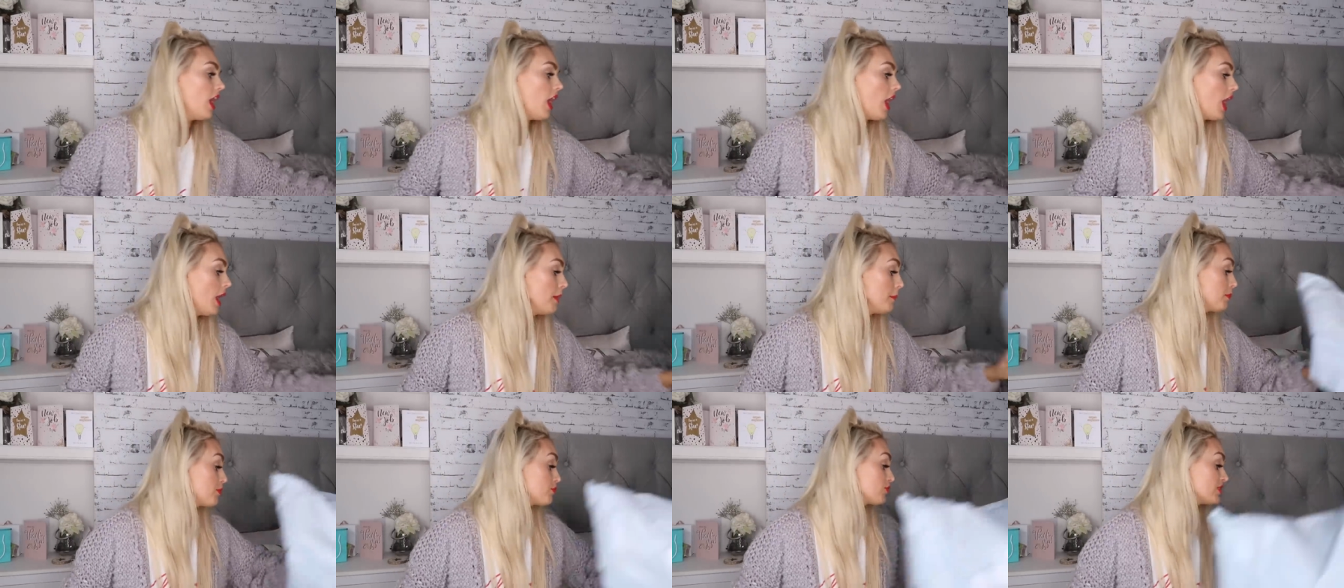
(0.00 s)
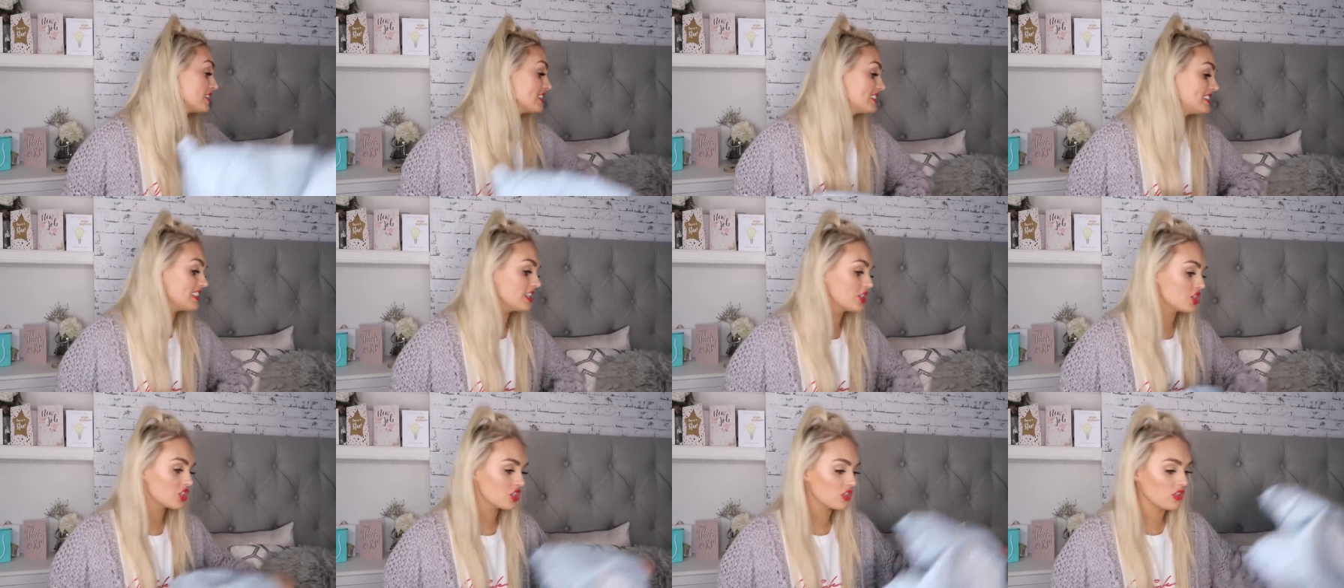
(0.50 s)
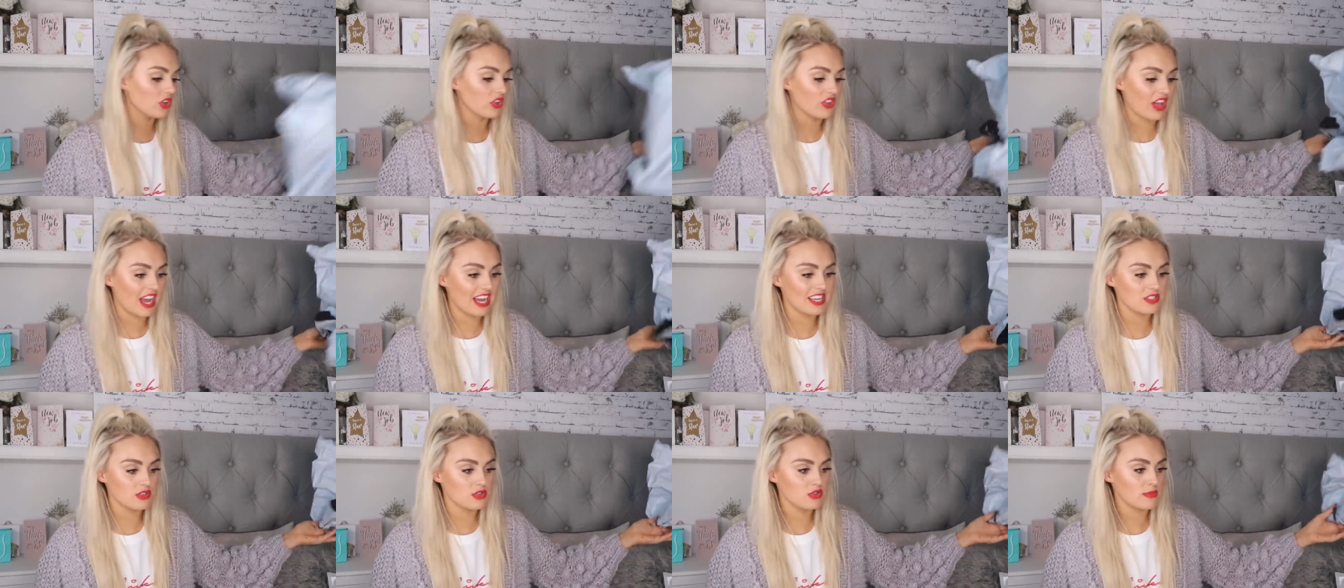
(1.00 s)
I'm pretty sure
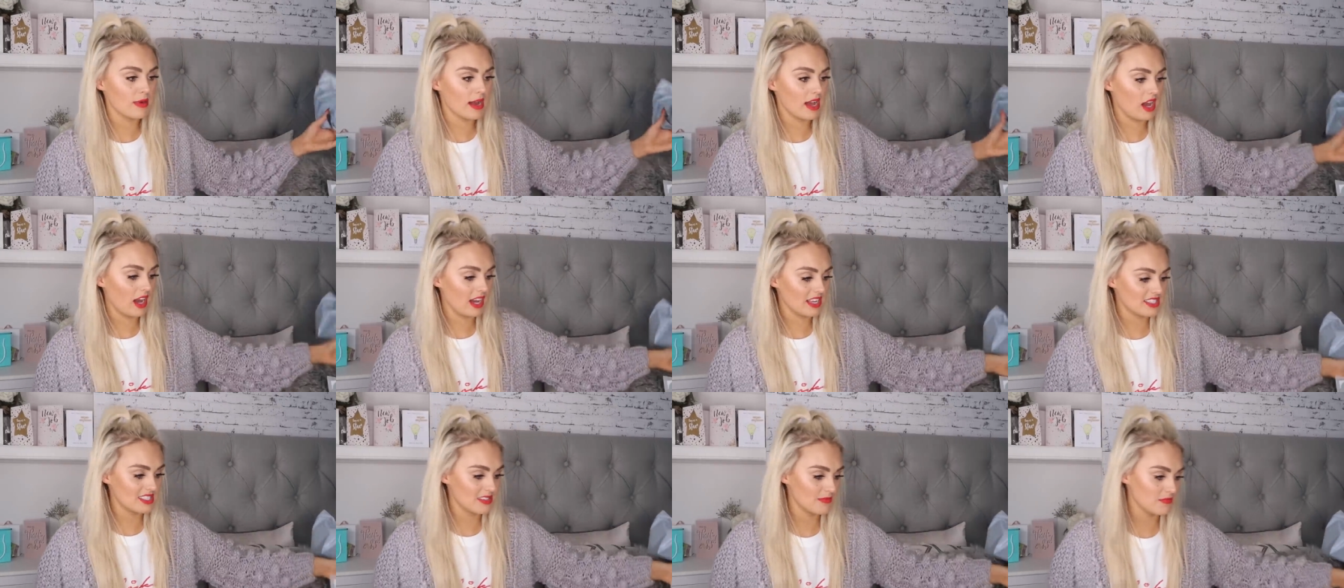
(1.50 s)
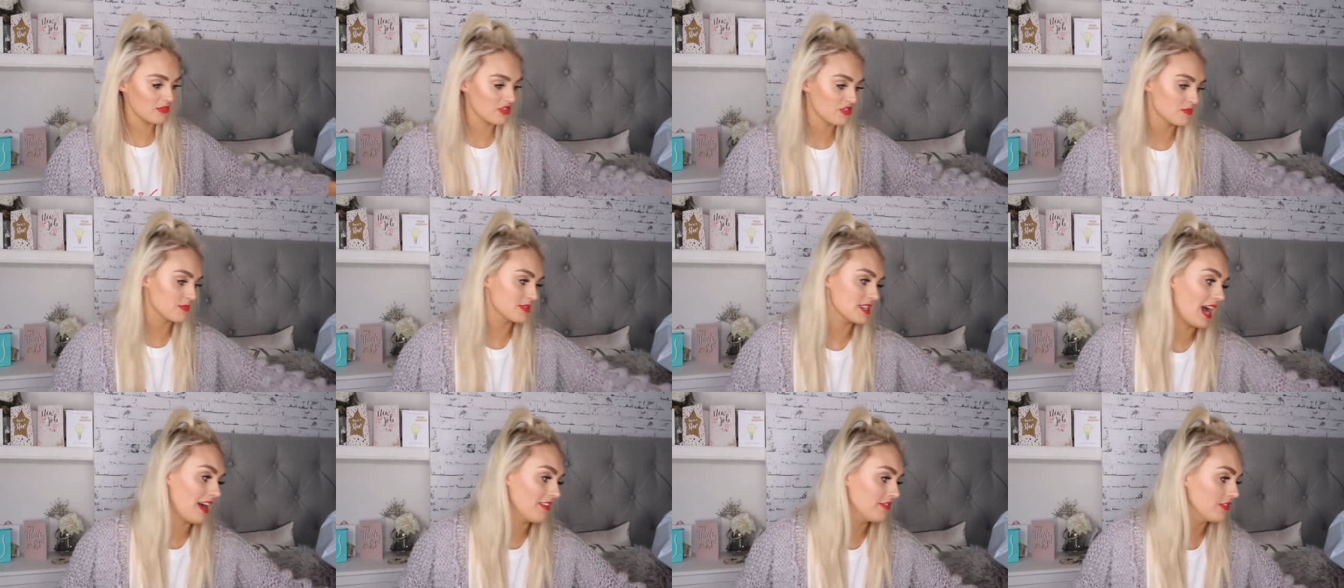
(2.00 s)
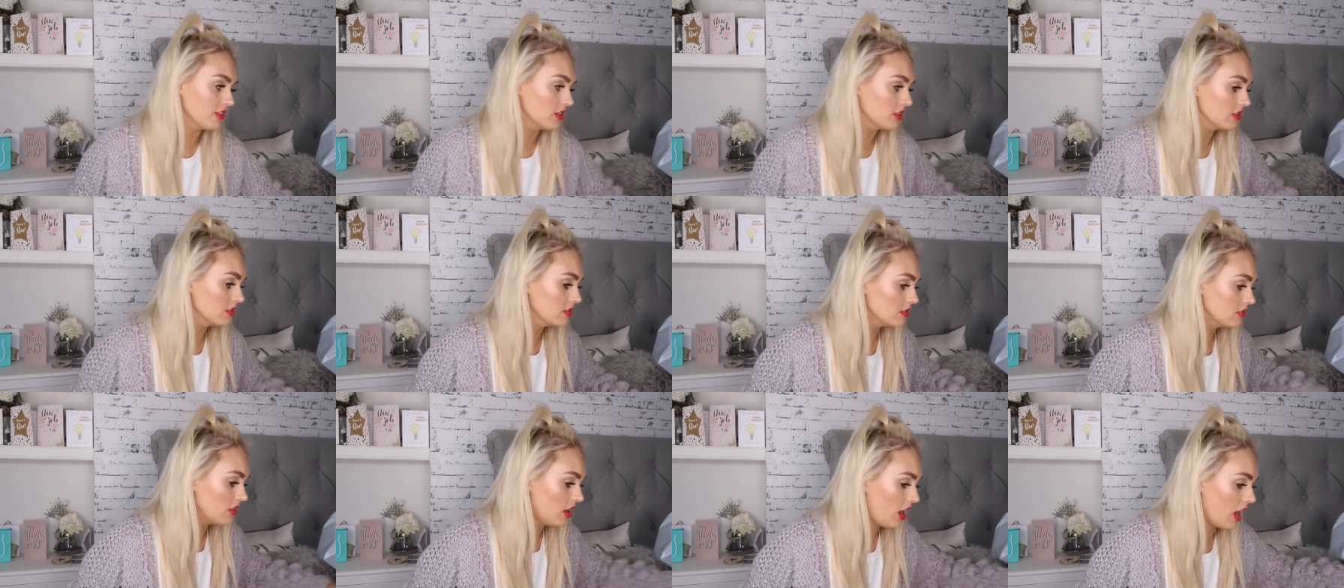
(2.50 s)
that is all my items from
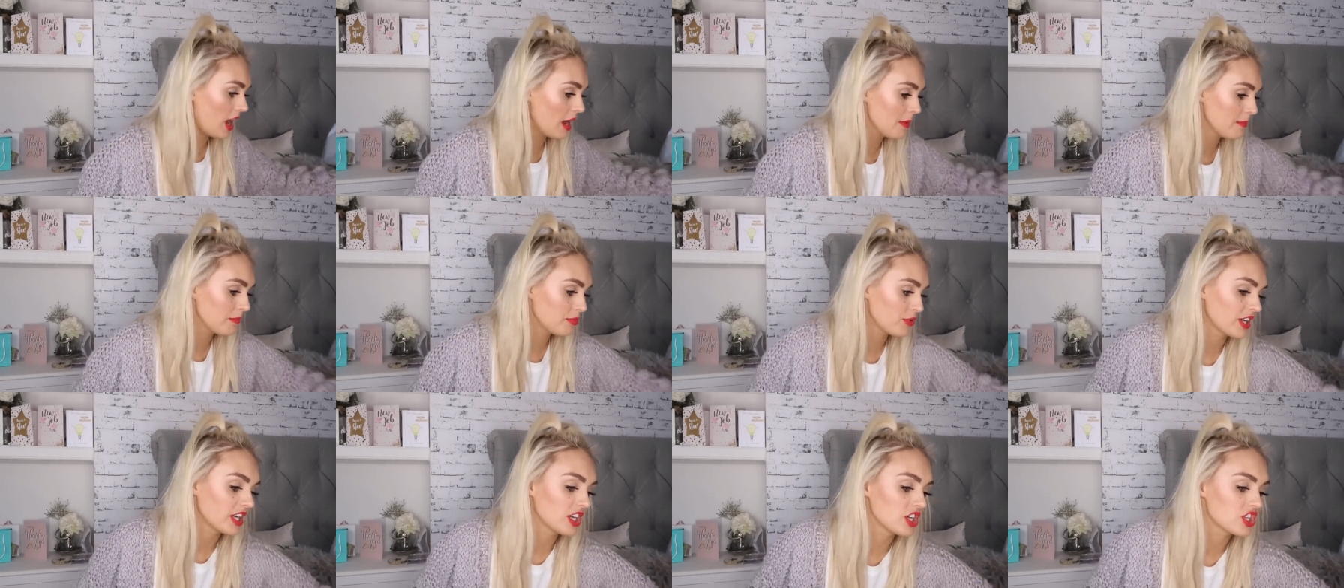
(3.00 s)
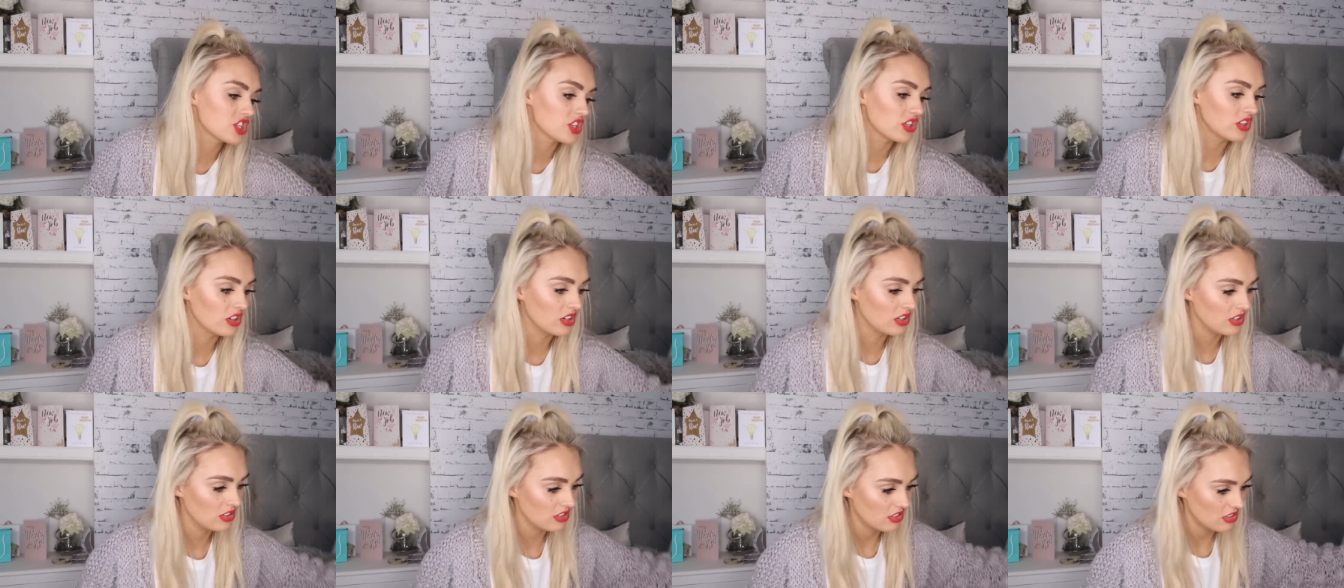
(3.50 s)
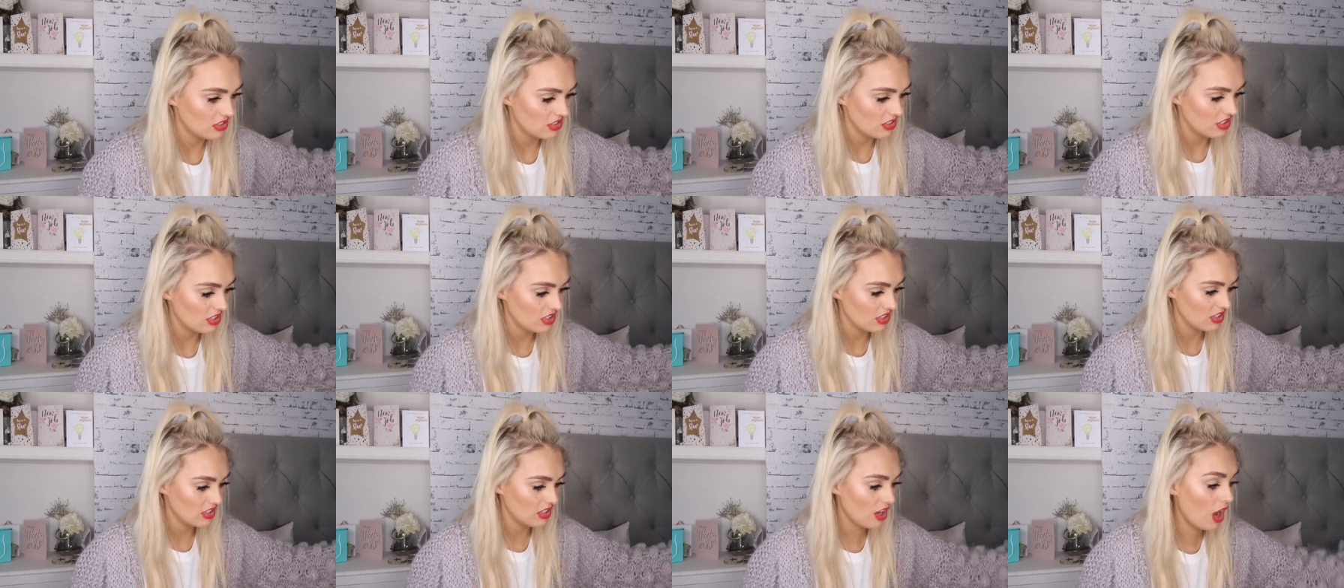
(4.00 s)
Zaful. I'm pretty sure.
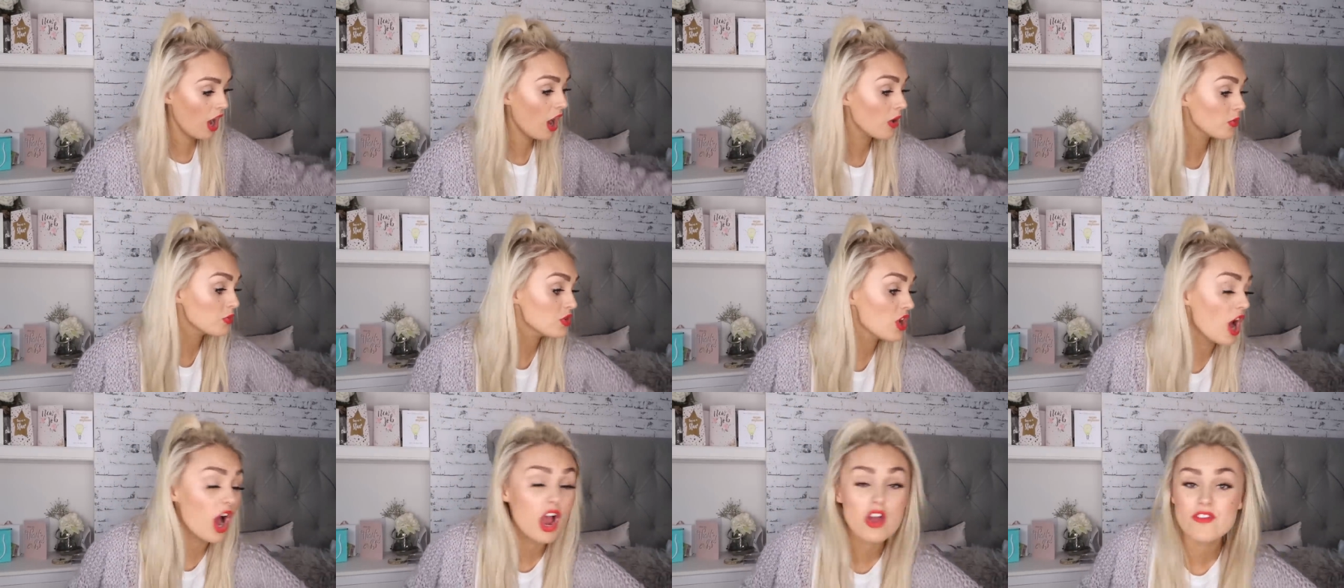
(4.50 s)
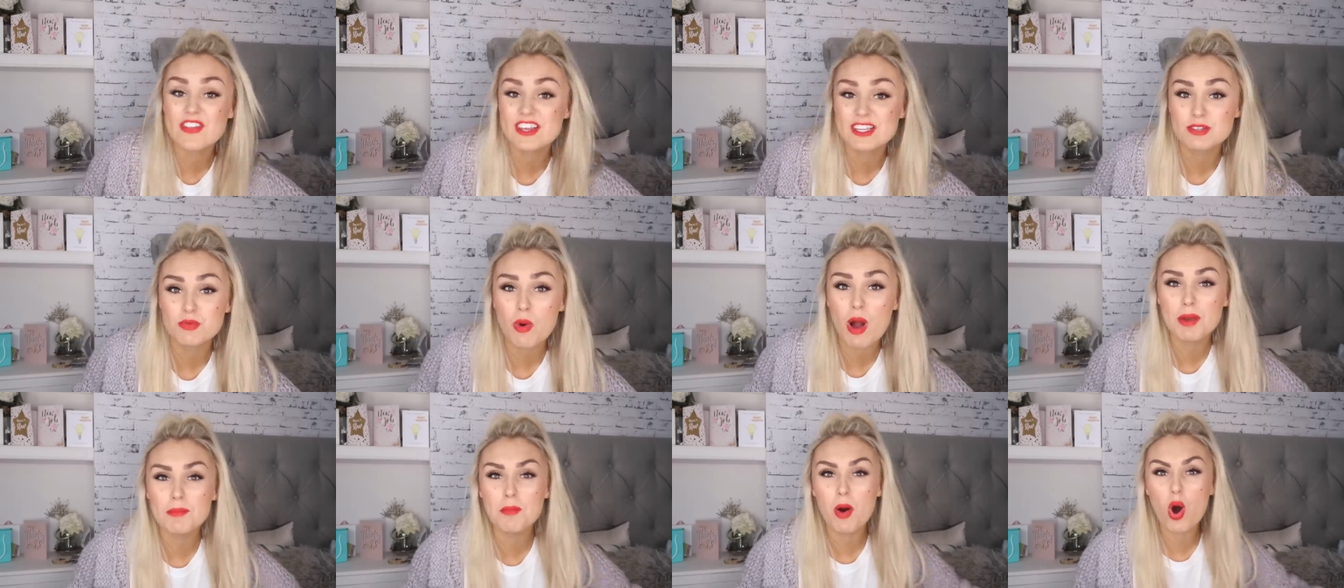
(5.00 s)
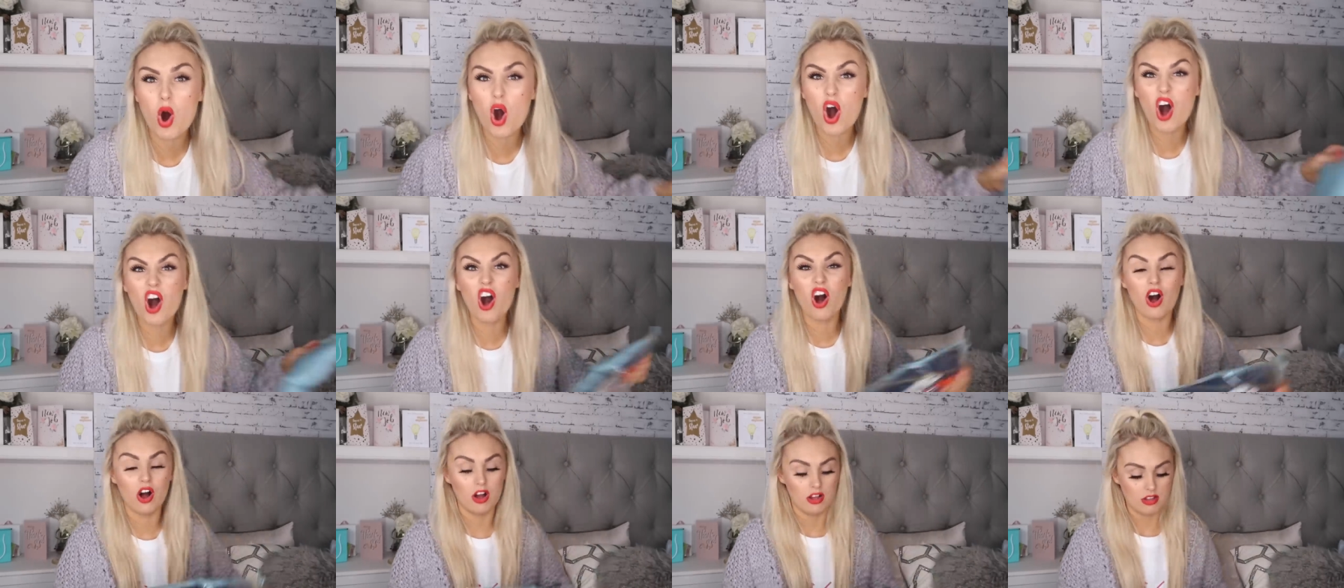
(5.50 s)
Oh
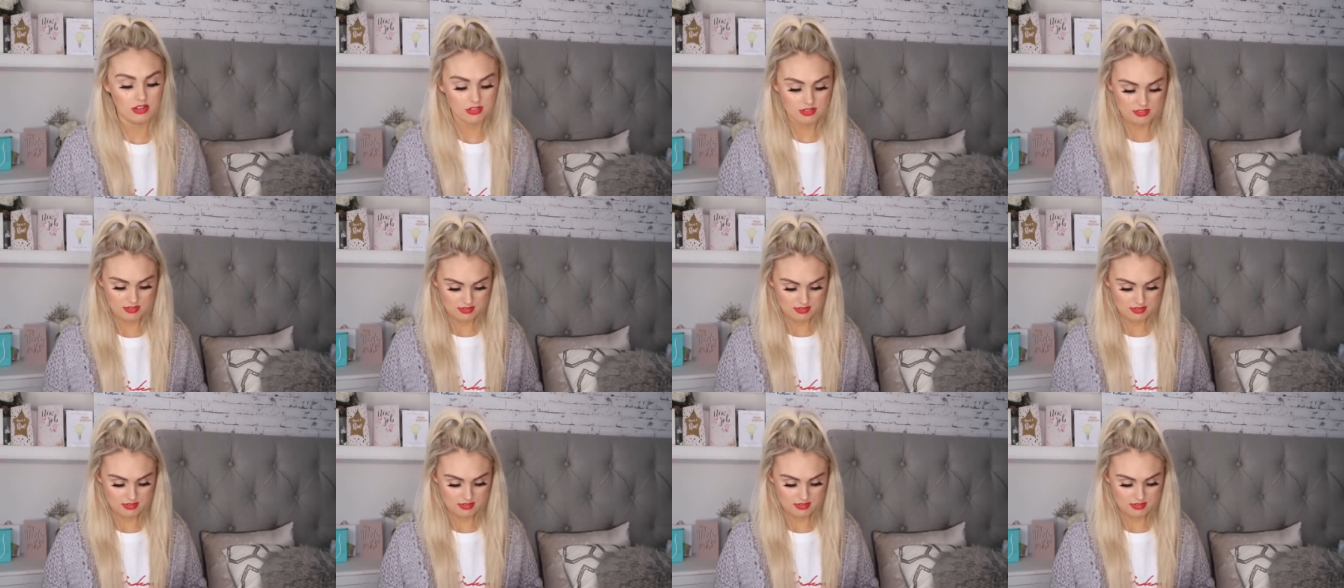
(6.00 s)
no, there's one more!